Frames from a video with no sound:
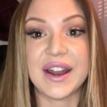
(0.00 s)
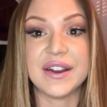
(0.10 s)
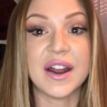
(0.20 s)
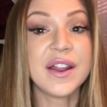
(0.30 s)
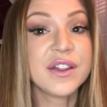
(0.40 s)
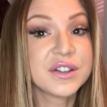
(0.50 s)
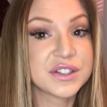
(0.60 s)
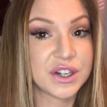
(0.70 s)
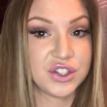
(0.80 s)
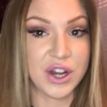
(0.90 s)
another
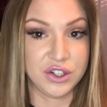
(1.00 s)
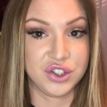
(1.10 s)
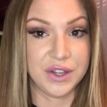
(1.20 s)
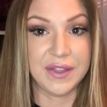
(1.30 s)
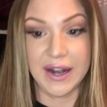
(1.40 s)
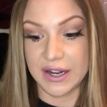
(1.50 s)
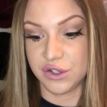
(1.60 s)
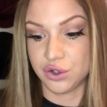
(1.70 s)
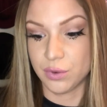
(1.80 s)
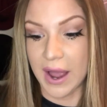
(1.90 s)
suggestion that I
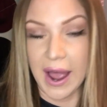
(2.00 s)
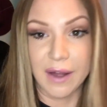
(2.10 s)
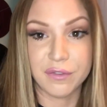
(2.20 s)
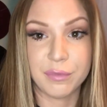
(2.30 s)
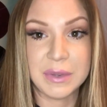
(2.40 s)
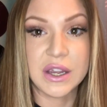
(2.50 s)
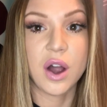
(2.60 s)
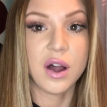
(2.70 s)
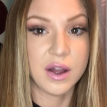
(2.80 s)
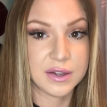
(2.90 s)
do have,
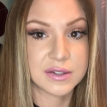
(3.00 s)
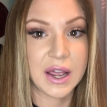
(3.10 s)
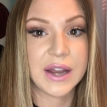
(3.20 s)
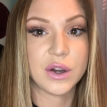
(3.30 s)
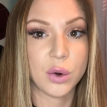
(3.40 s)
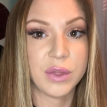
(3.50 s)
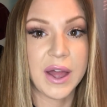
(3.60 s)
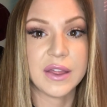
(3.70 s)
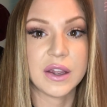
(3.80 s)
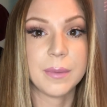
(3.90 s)
because I know
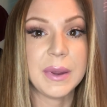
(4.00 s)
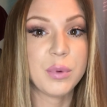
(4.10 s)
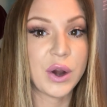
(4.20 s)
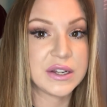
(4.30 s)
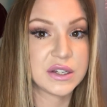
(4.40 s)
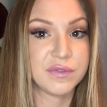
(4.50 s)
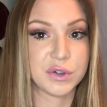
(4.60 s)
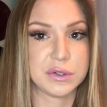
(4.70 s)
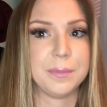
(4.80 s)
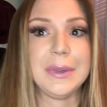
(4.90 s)
that it could be pricey
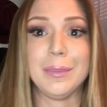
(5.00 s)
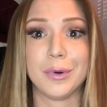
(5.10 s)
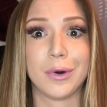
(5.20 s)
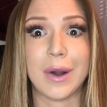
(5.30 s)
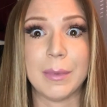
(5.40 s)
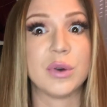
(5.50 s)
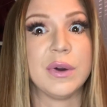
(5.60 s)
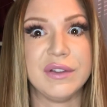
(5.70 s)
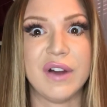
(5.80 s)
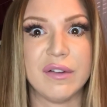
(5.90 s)
for some people to grab a
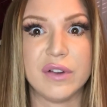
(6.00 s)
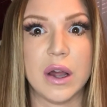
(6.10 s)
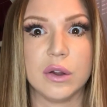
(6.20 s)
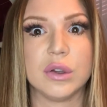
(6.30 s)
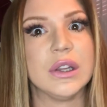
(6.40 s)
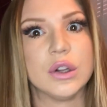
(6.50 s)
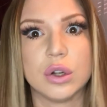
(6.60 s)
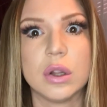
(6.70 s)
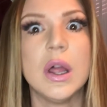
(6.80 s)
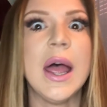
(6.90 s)
$25
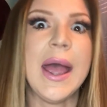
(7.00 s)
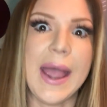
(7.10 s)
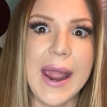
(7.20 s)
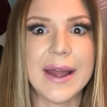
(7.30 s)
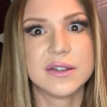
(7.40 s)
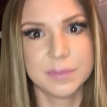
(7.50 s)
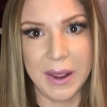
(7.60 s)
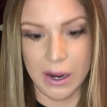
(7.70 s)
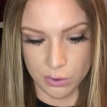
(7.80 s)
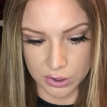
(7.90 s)
little ass
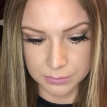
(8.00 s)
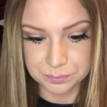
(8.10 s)
powder,